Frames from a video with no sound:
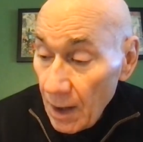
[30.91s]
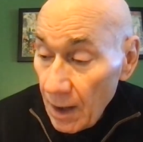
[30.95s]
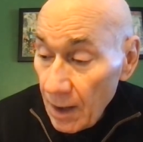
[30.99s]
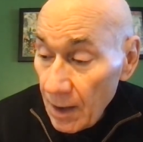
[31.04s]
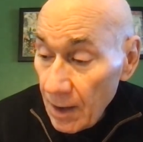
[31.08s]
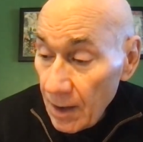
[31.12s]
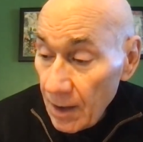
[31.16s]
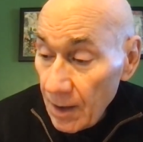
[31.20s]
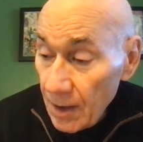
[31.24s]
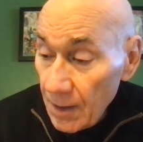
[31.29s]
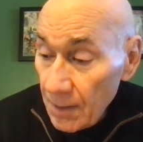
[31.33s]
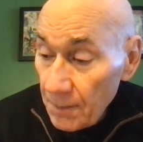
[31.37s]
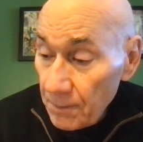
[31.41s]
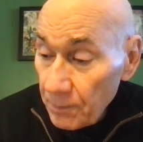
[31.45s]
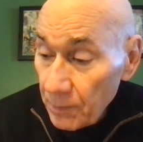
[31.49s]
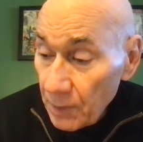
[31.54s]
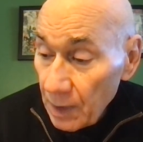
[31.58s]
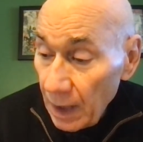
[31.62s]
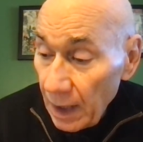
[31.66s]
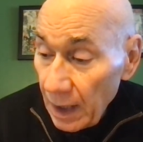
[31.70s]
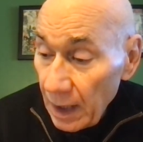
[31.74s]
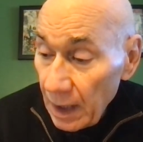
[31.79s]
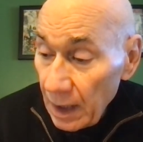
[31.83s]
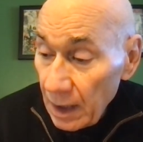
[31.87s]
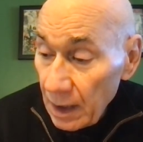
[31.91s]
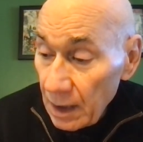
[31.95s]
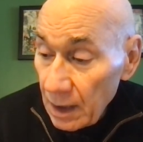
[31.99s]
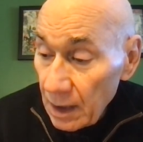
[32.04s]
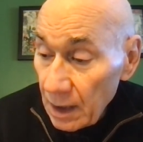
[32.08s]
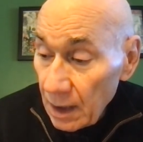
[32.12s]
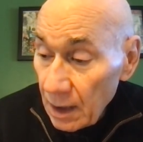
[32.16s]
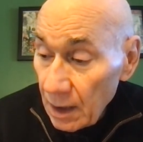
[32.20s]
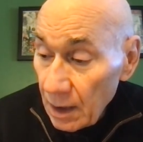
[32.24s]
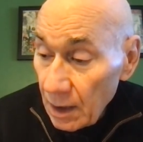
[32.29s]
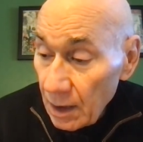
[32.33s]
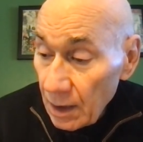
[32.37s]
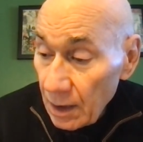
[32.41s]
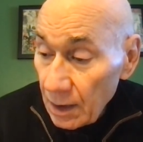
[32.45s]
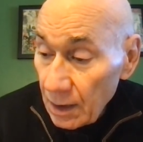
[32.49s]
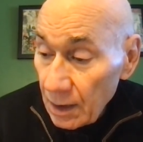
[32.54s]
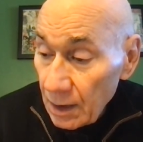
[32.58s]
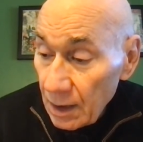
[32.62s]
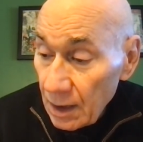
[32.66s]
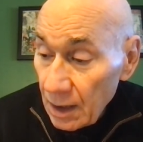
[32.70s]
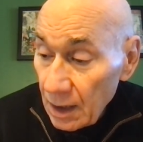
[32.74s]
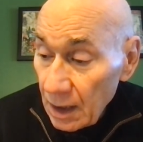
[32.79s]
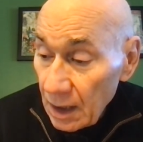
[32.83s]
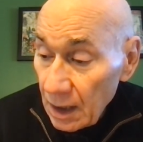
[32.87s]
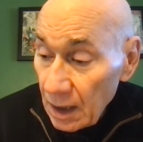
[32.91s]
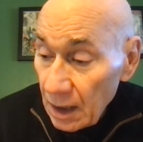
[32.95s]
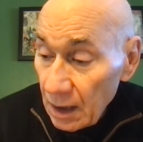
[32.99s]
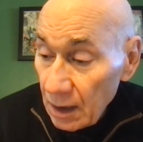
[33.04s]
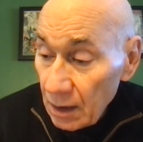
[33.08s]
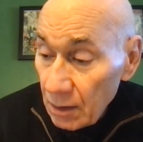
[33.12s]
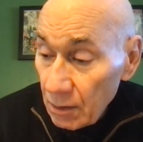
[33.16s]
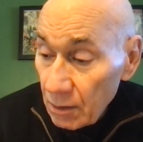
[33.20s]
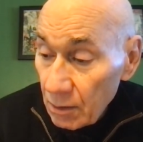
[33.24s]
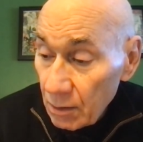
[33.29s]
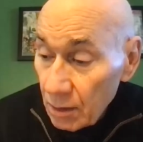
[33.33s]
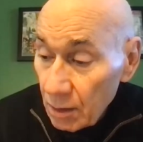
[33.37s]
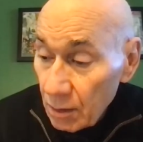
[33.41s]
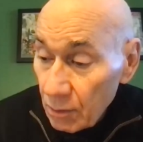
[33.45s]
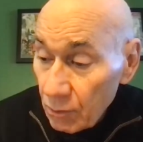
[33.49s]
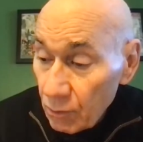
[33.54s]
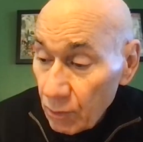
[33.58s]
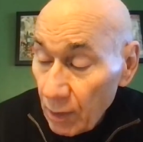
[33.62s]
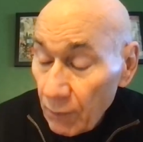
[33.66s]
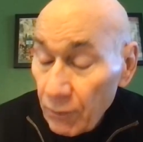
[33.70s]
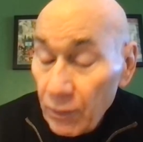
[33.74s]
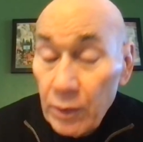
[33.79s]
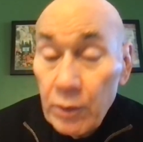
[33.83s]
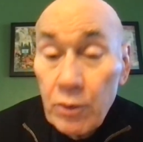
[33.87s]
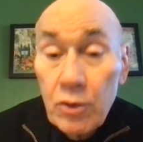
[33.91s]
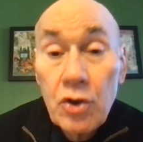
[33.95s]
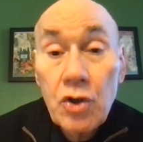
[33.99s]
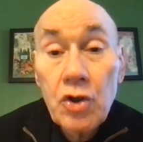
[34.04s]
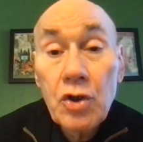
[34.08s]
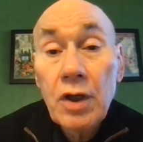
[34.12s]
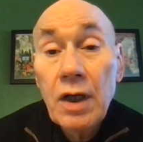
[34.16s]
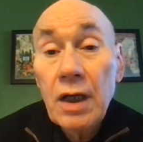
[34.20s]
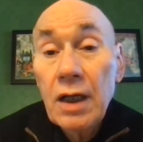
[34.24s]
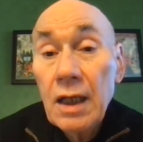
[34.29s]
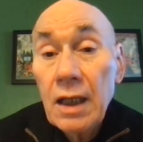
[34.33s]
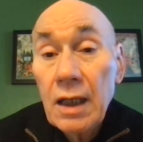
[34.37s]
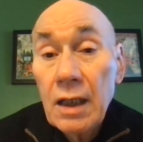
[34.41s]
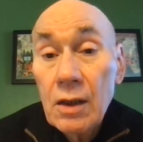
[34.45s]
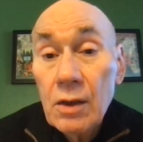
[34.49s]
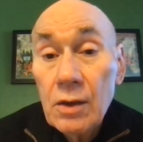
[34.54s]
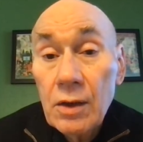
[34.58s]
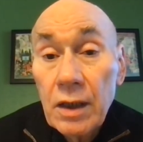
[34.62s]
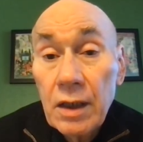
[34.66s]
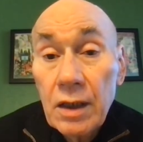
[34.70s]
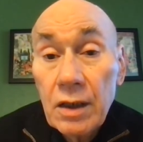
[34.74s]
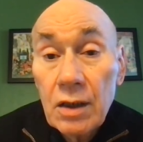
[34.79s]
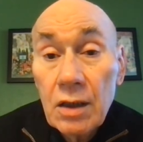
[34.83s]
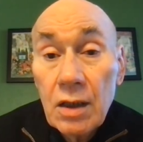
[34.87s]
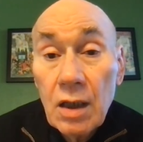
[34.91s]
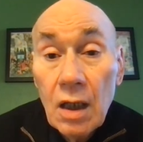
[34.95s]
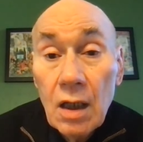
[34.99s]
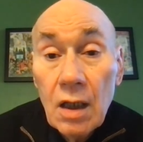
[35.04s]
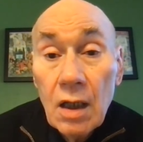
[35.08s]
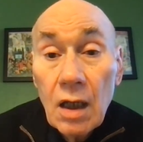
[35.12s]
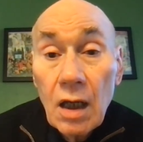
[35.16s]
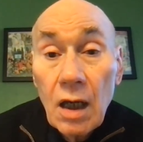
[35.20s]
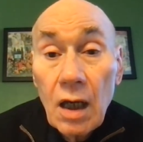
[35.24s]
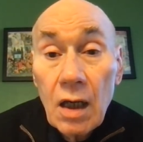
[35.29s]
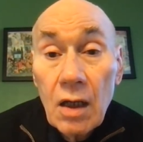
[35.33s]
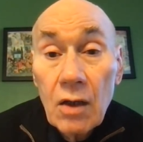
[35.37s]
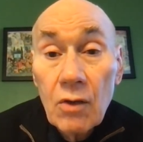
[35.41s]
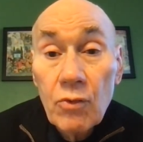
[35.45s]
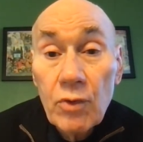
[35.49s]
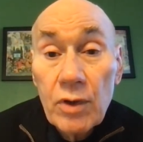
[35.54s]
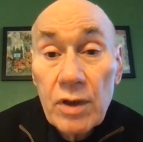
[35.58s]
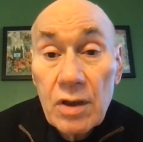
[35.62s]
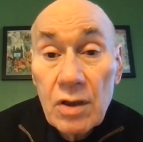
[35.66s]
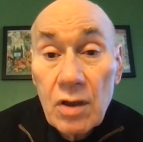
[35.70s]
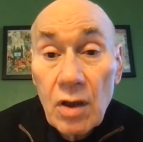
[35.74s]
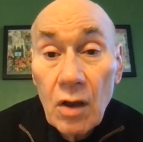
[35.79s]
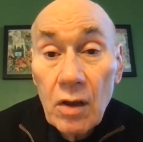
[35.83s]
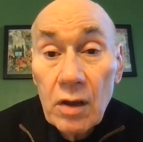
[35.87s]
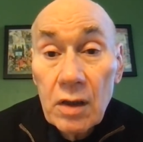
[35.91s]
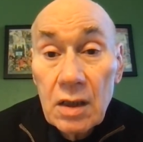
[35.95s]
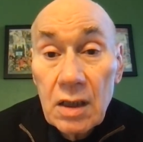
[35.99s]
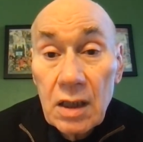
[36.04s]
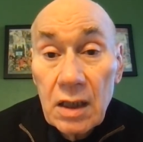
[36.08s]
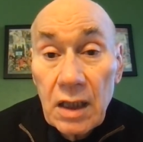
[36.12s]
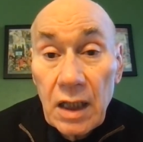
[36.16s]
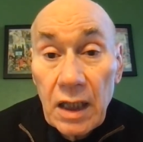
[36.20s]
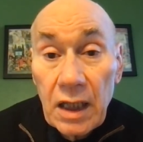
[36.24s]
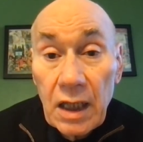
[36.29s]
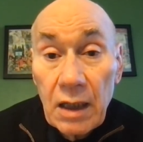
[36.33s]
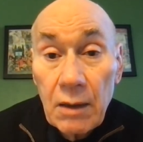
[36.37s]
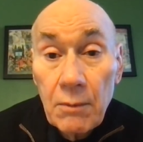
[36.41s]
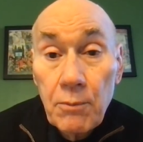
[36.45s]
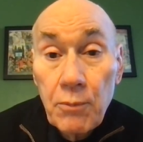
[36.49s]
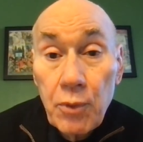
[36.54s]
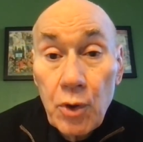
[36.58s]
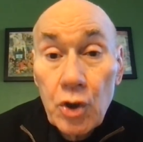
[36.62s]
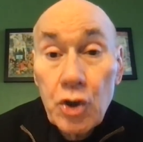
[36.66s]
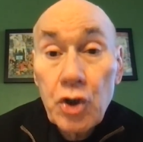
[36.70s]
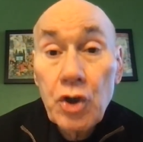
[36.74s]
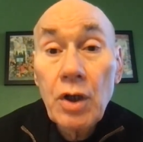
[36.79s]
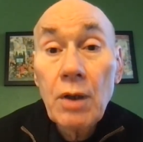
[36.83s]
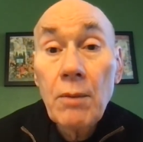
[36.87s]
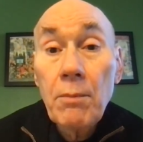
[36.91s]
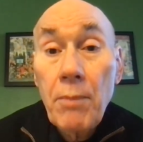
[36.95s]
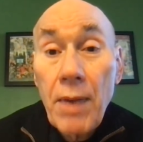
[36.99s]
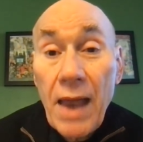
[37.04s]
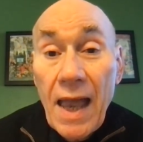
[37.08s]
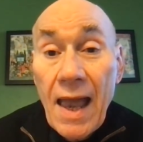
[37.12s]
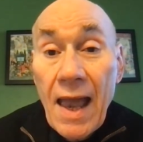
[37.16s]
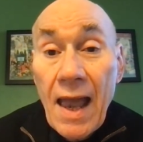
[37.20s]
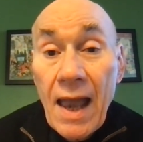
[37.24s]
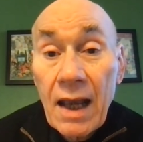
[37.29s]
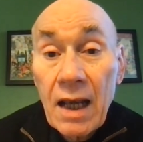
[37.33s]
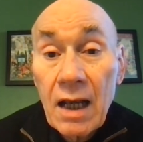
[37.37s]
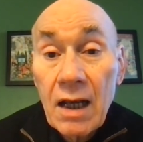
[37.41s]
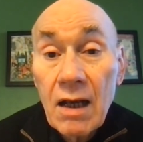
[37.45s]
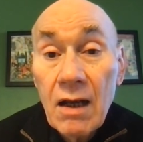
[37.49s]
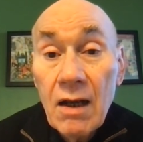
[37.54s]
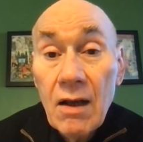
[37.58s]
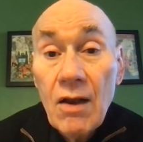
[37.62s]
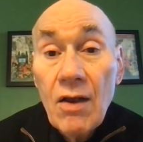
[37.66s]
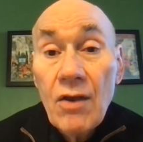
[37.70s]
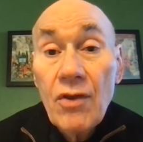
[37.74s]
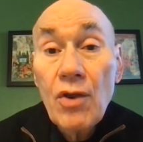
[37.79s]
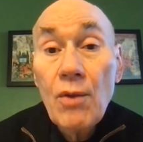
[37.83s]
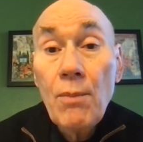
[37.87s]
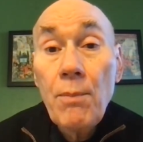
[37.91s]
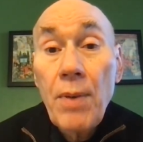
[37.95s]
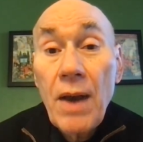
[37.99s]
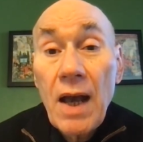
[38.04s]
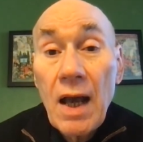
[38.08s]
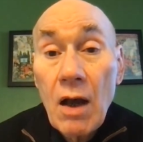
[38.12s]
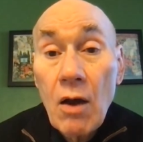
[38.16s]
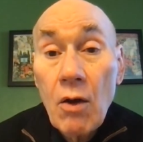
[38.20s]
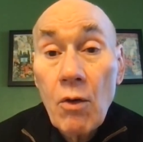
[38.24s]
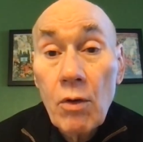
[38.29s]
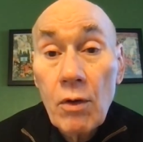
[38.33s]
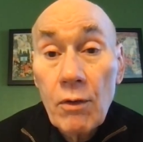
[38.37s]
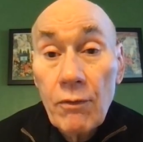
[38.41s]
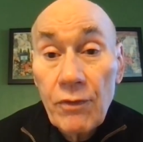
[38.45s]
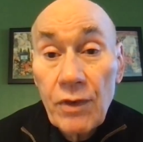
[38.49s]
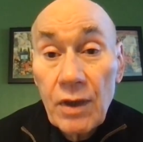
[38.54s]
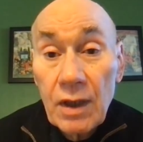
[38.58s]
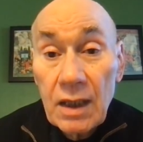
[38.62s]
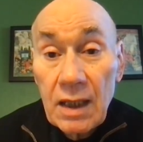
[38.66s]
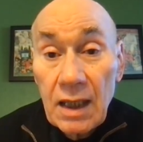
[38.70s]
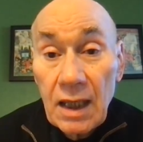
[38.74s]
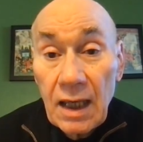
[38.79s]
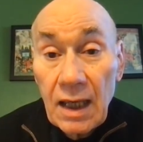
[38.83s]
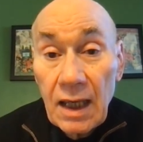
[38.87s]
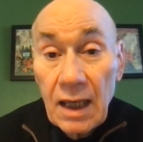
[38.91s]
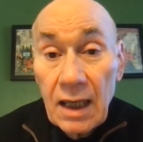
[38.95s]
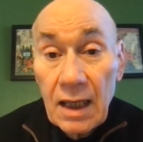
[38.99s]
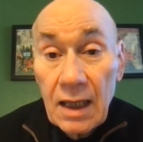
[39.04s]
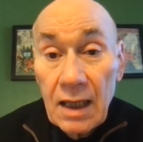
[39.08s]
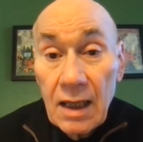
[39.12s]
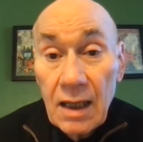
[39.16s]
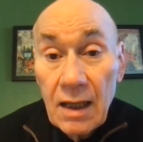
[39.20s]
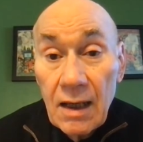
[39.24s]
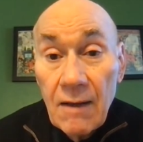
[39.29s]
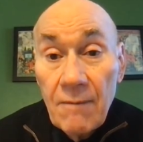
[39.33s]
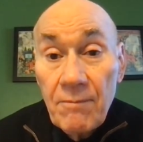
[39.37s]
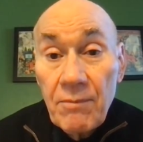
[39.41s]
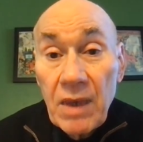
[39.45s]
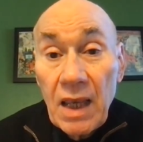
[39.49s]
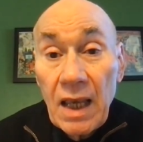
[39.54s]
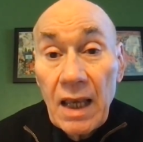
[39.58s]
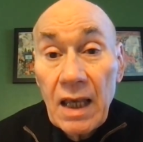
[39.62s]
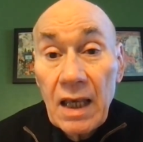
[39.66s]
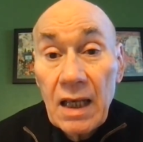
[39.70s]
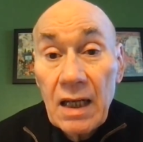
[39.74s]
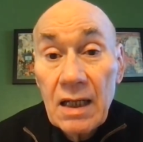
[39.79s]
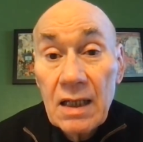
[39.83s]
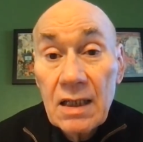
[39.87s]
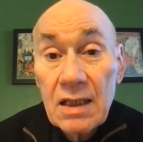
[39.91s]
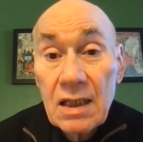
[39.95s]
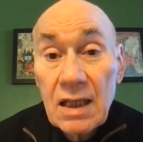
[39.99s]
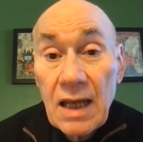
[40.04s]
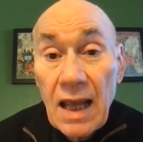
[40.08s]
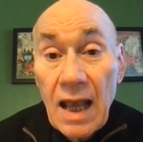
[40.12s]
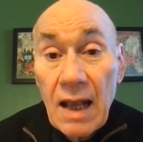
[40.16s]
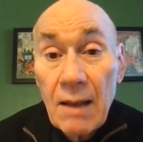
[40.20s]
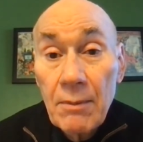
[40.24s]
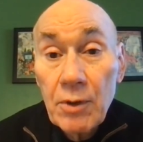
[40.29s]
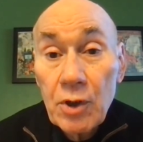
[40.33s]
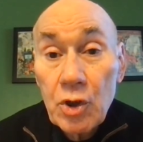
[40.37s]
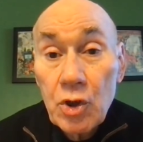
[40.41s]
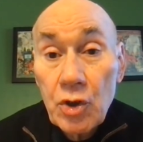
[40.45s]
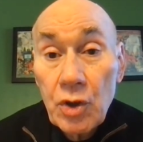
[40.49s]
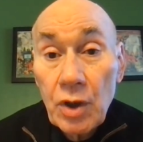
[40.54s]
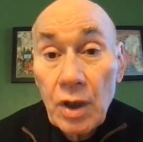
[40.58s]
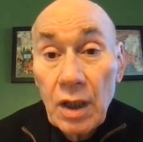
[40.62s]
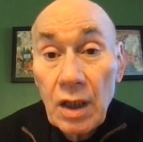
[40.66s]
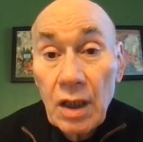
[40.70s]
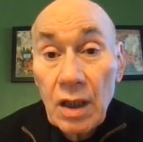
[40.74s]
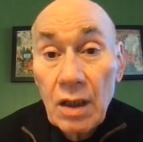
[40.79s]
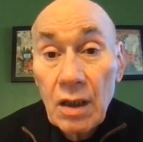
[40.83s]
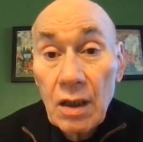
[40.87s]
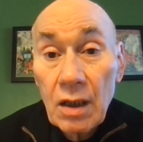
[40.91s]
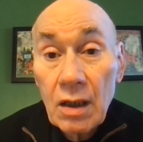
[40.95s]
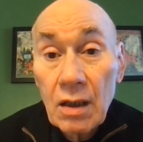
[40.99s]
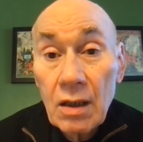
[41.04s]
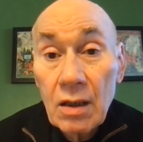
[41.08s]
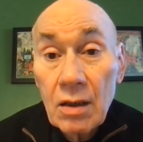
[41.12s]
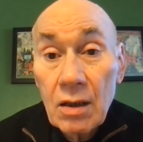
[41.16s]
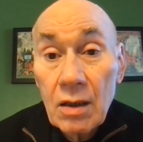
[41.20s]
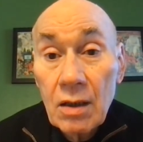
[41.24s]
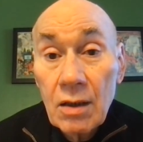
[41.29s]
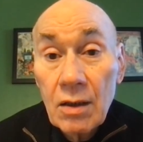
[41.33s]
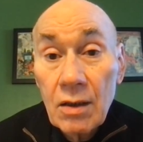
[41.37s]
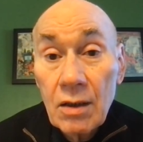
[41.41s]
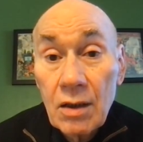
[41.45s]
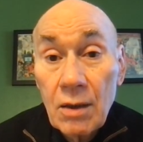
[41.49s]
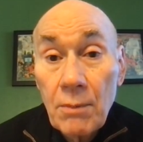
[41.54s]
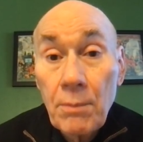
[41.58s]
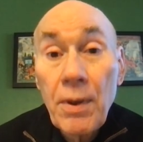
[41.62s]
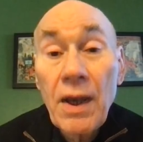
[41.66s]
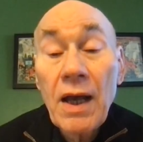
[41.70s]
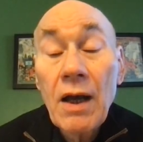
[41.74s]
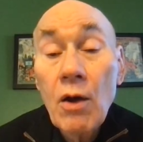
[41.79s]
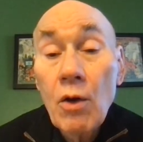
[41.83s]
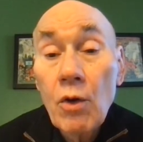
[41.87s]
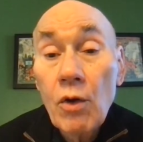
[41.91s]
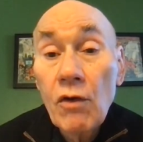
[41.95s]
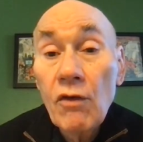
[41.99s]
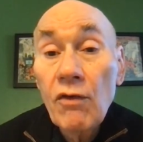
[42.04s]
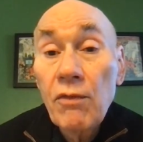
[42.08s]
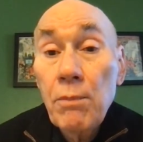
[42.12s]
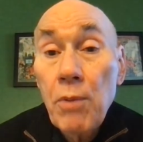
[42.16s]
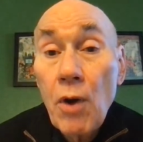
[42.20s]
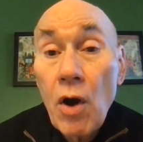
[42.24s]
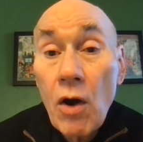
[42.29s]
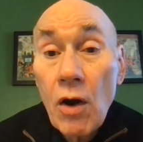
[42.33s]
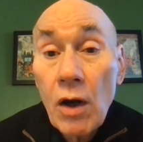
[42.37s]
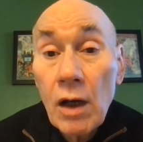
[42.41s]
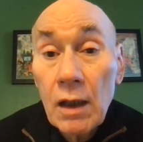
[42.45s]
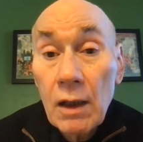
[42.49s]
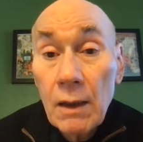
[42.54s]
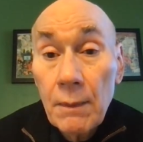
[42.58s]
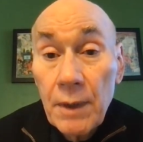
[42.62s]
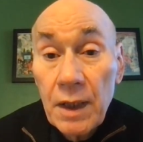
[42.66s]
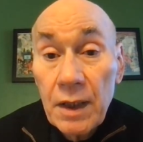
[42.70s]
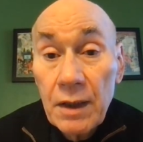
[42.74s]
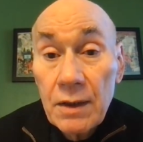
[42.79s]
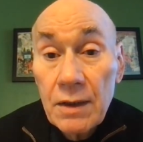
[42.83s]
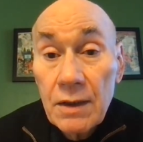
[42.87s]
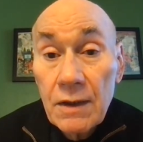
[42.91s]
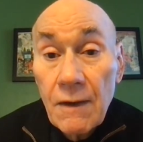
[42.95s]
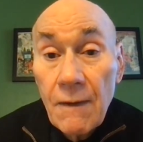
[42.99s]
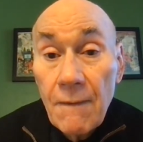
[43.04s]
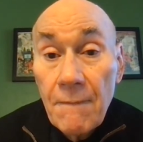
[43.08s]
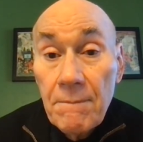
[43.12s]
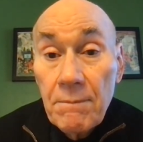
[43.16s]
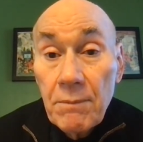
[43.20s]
The revolution in England resulted in pushing back the power of the king and establishing the power of Parliament.